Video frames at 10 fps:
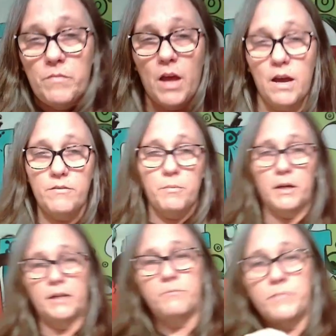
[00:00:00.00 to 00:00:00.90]
Hey
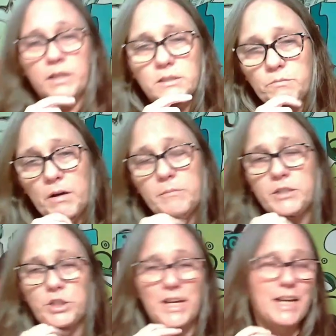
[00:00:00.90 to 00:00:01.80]
everybody, it's Mama
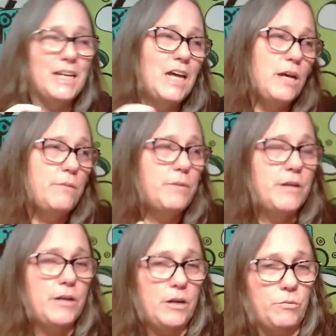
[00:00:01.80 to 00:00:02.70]
J and I am
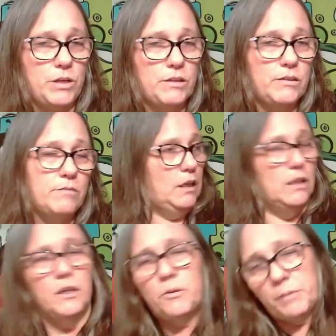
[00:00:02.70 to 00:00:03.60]
here with a
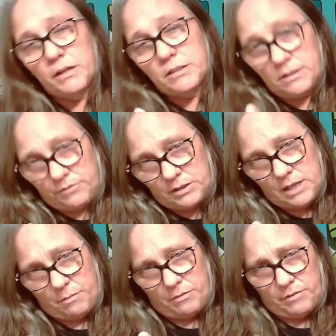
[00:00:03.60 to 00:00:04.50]
little bit of different
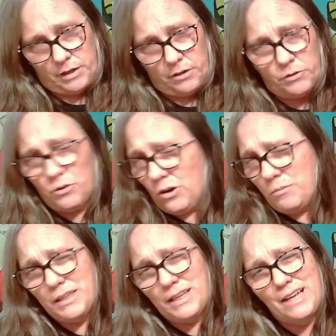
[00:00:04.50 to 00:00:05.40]
type of video.
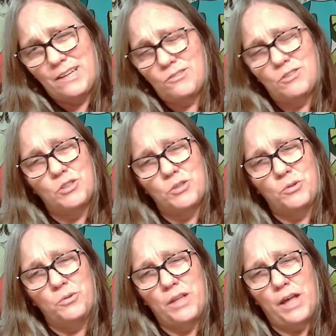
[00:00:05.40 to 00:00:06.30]
Normally I don't
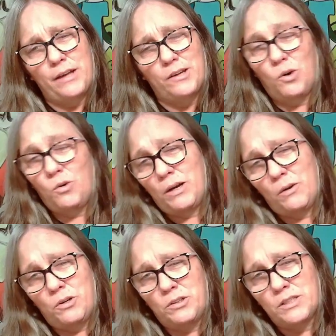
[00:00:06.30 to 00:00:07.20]
do like, oh, I
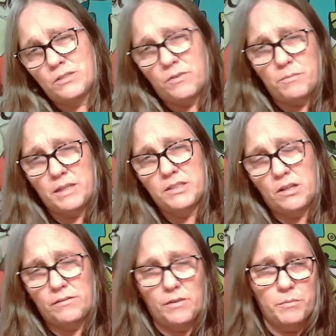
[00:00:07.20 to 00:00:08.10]
ordered this for
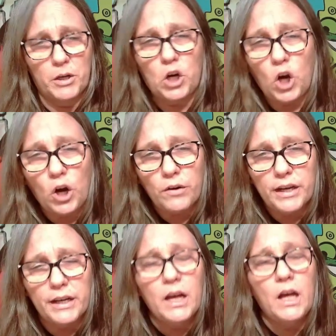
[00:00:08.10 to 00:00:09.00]
myself on
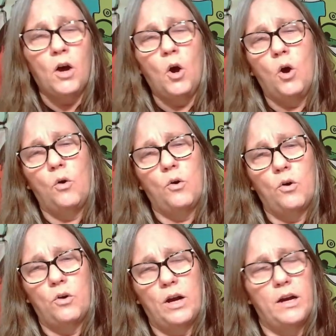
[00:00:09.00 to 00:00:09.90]
Mecari,
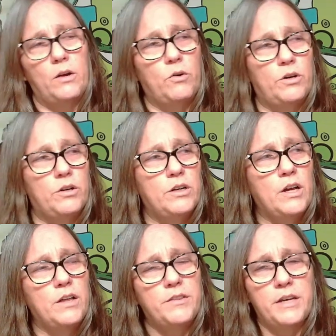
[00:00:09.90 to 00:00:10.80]
or I ordered
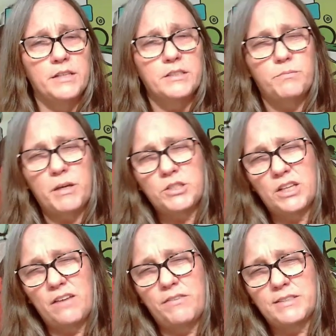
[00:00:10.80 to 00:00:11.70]
this, especially
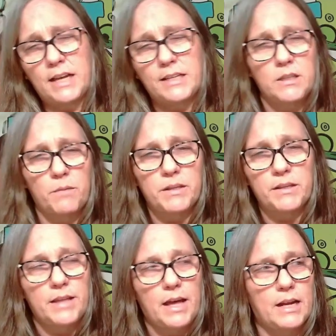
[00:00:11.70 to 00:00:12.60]
if it's like
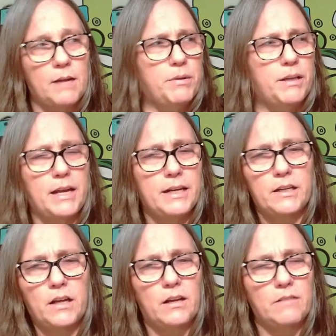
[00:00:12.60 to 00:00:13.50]
something that I'm planning
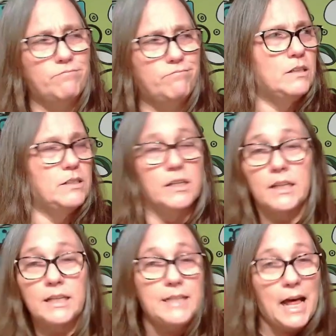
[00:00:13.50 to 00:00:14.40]
on
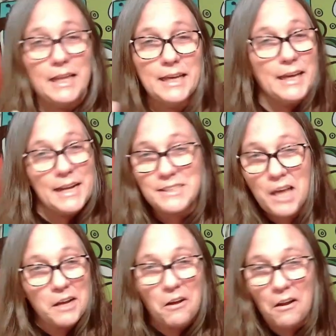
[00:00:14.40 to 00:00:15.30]
dilly-dallying, as
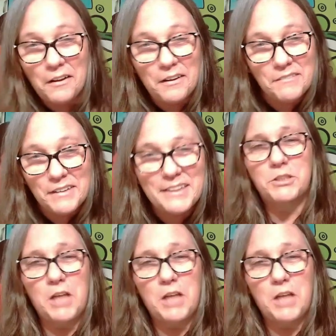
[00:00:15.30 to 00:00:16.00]
I call it, with.